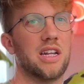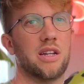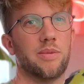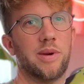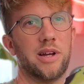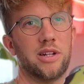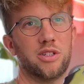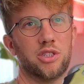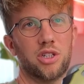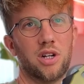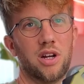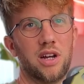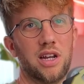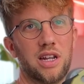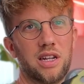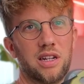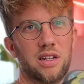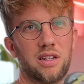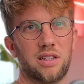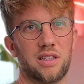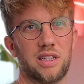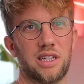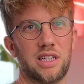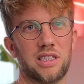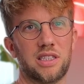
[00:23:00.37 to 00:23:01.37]
about
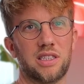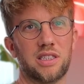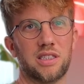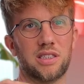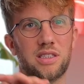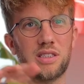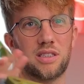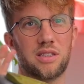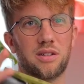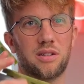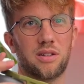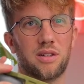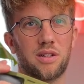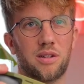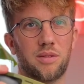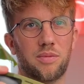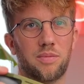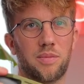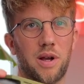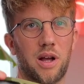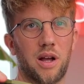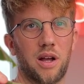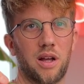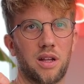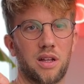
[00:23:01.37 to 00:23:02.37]
trying this,
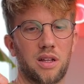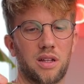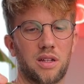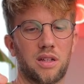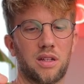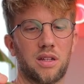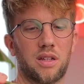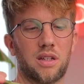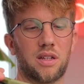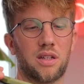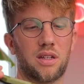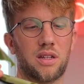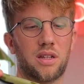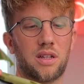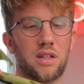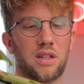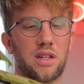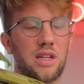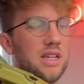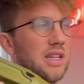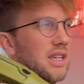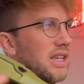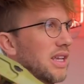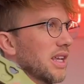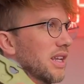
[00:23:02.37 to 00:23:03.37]
but
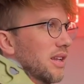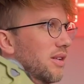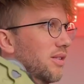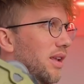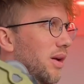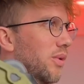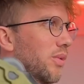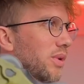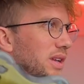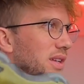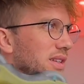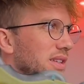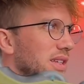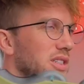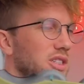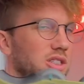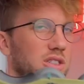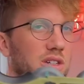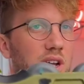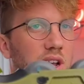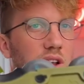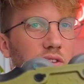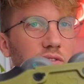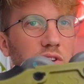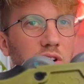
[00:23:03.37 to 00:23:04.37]
in the cool. end, like when I did
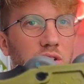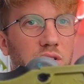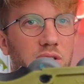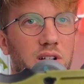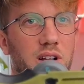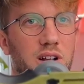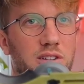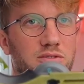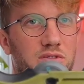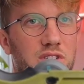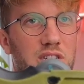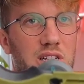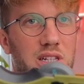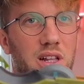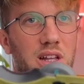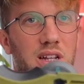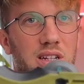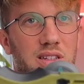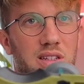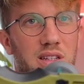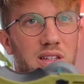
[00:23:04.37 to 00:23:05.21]
try, I felt I really liked